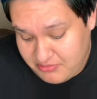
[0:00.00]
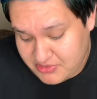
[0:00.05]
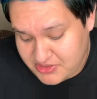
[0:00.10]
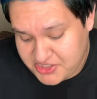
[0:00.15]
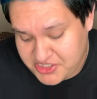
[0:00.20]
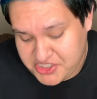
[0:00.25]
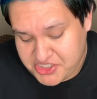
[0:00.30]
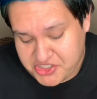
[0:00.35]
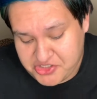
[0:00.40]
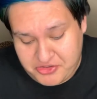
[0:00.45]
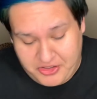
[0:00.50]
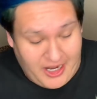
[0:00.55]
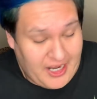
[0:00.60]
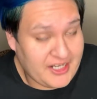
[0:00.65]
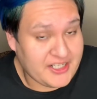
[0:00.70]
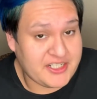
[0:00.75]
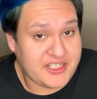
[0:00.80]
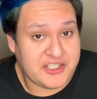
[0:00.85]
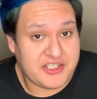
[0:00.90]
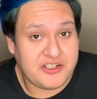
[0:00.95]
was
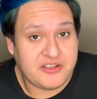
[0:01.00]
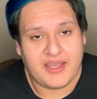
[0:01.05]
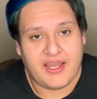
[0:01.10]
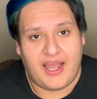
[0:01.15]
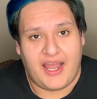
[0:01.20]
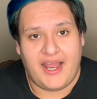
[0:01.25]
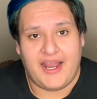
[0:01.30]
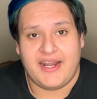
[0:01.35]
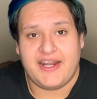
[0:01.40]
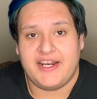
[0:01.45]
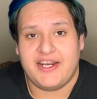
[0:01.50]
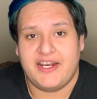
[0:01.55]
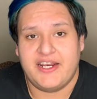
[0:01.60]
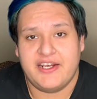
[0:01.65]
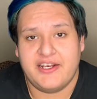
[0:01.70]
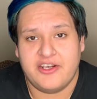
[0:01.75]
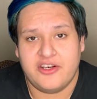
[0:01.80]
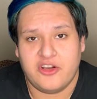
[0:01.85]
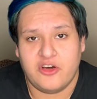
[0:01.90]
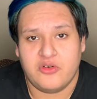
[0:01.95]
distracted. I
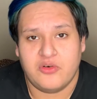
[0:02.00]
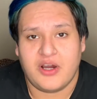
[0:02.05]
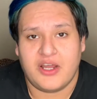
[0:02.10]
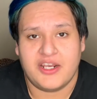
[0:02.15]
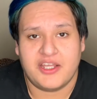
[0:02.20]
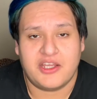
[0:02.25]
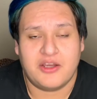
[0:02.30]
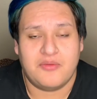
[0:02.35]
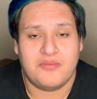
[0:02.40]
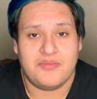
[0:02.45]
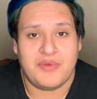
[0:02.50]
didn't know how to come